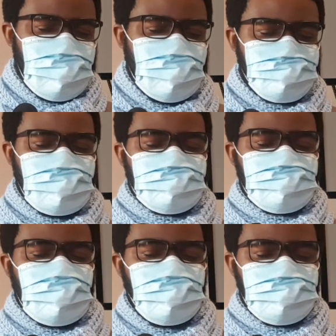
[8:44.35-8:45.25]
and
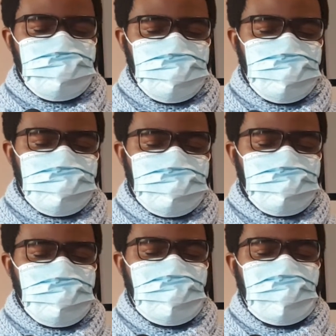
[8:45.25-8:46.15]
mental health struggles,
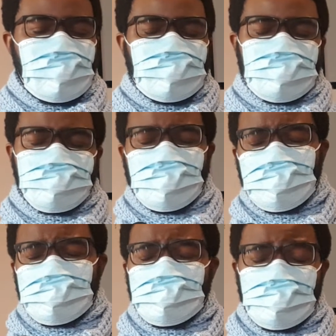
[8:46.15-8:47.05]

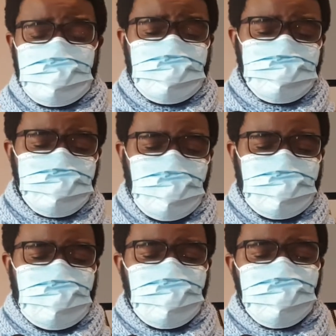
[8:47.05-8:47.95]
especially teenagers
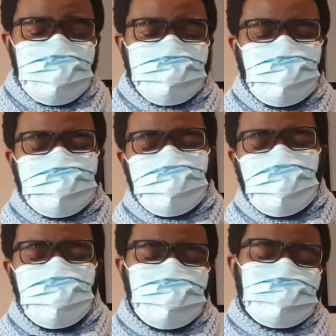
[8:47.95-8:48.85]
right now whose mental
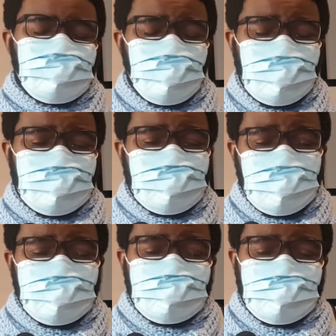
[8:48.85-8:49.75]
health is really
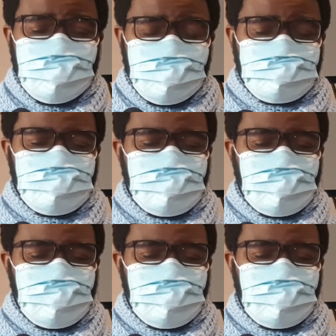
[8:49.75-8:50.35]
taking a dip.